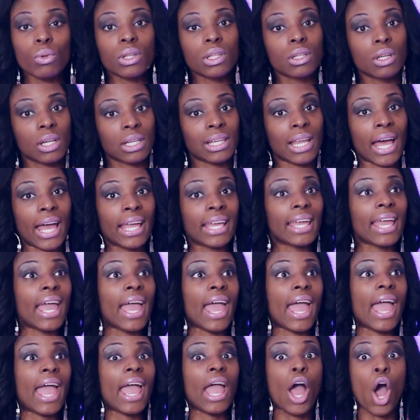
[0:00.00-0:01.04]
will look like
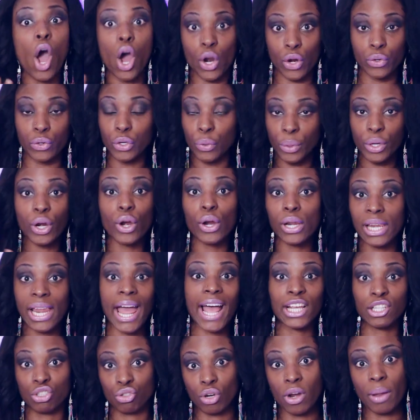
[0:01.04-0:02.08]
during her
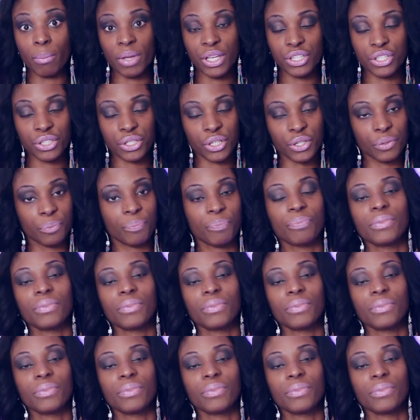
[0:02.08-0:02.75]
last trimester.